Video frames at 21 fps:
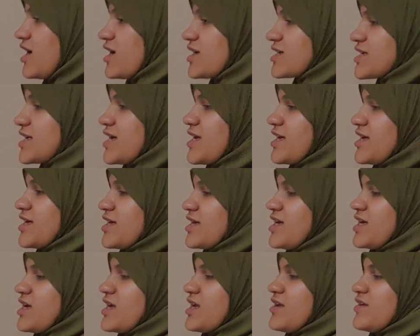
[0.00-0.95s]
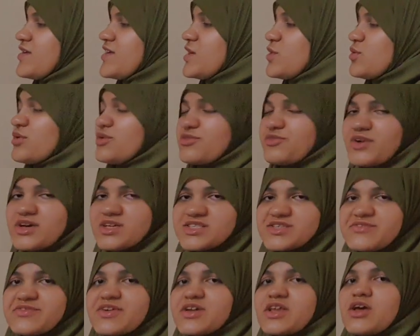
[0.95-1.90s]
Okay, now we find
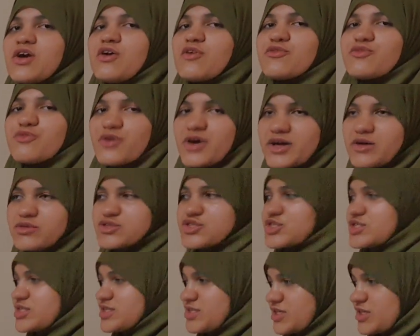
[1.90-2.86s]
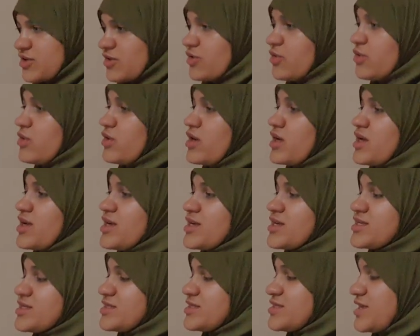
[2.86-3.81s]
the value of y, which is 0.
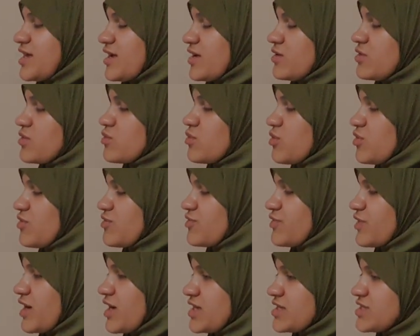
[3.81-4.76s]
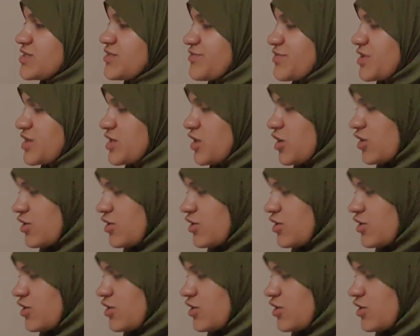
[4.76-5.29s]
Then we will find the value